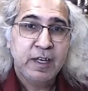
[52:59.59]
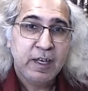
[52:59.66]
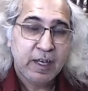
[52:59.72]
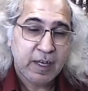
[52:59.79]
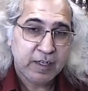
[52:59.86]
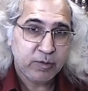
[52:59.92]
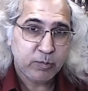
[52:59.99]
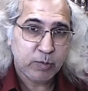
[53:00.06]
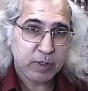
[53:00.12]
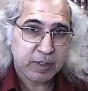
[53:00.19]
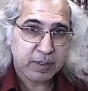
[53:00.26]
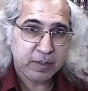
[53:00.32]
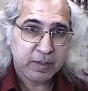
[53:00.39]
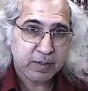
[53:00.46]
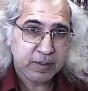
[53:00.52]
at work
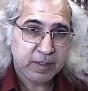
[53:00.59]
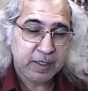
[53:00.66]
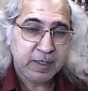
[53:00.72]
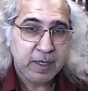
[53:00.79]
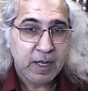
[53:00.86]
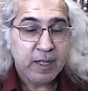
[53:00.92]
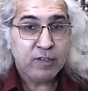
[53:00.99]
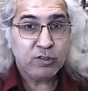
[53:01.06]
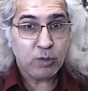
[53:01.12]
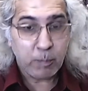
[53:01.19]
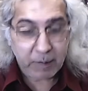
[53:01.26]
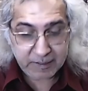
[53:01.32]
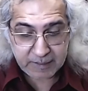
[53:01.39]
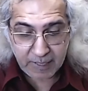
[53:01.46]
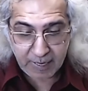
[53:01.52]
right so by the